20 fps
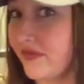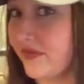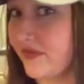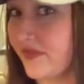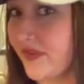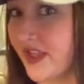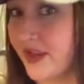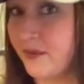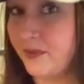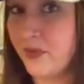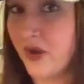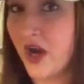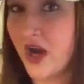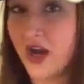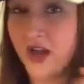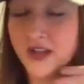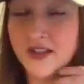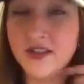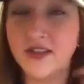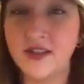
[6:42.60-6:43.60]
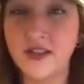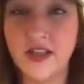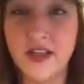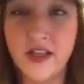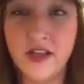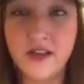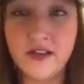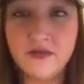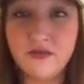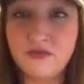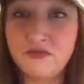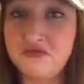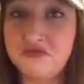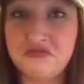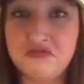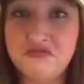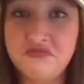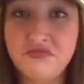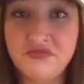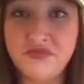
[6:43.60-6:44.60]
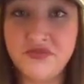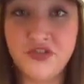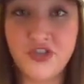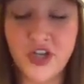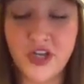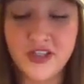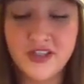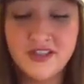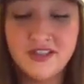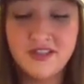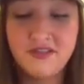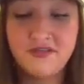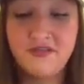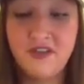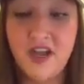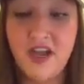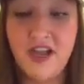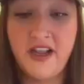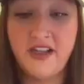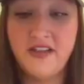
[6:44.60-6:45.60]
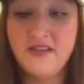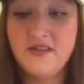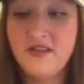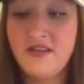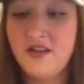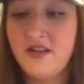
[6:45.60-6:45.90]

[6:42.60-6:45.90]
It bonds just fine.